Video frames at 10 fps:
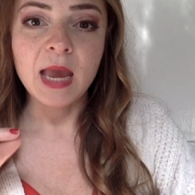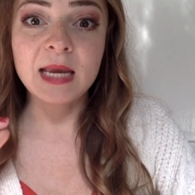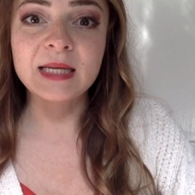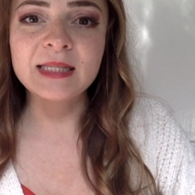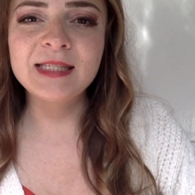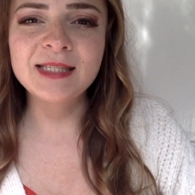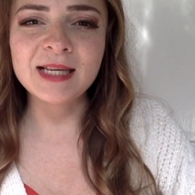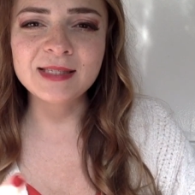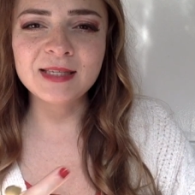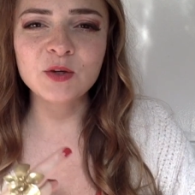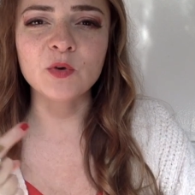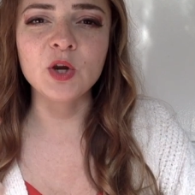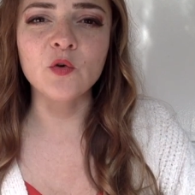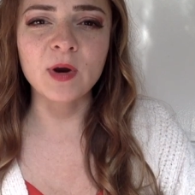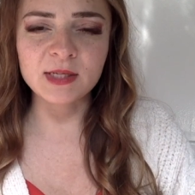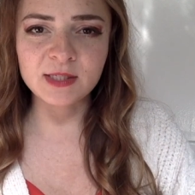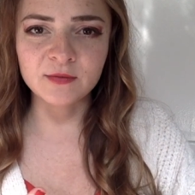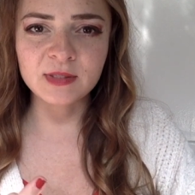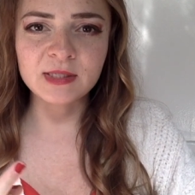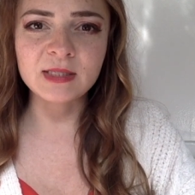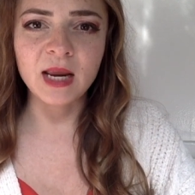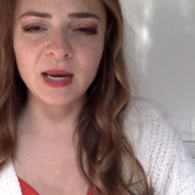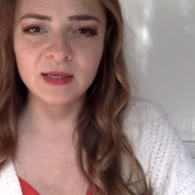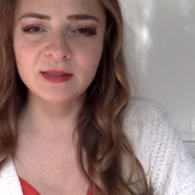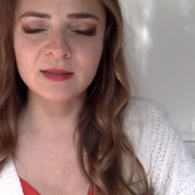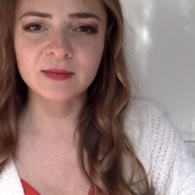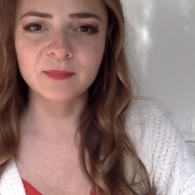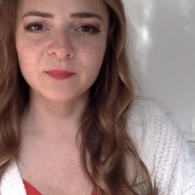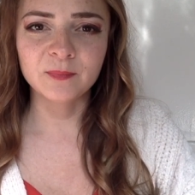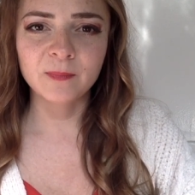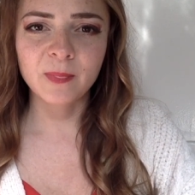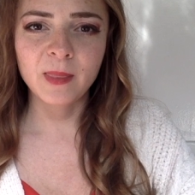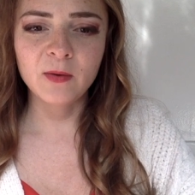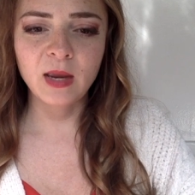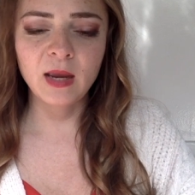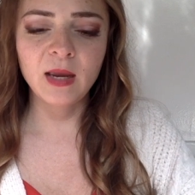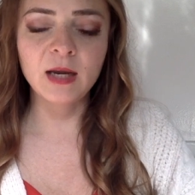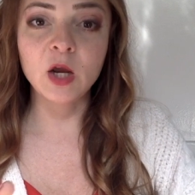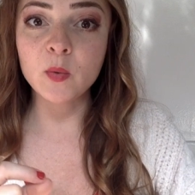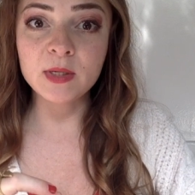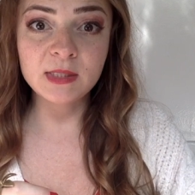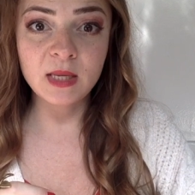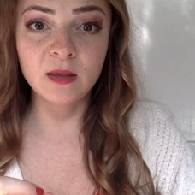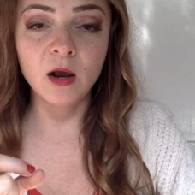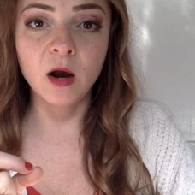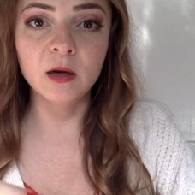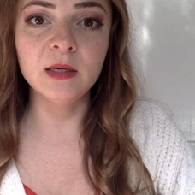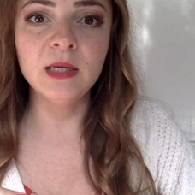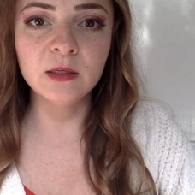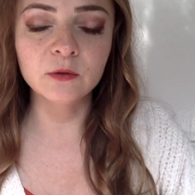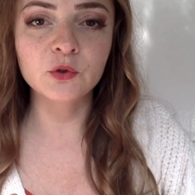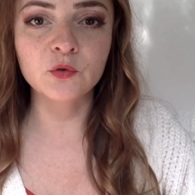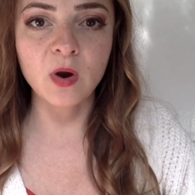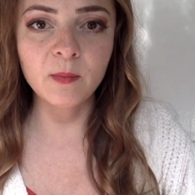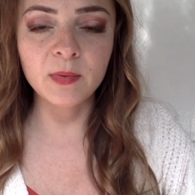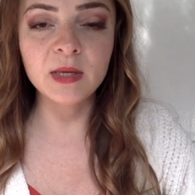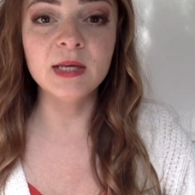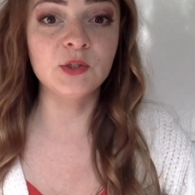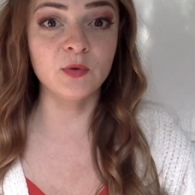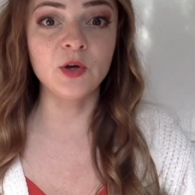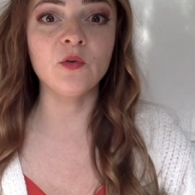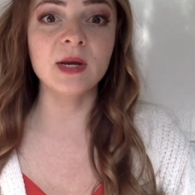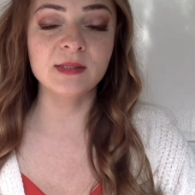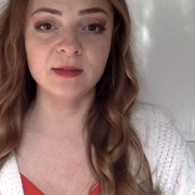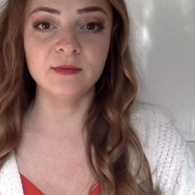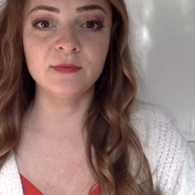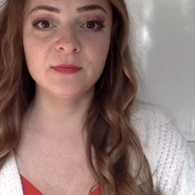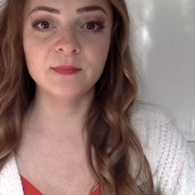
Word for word: a consistent regressive state Okay. And I always say that unhealed trauma is regressive.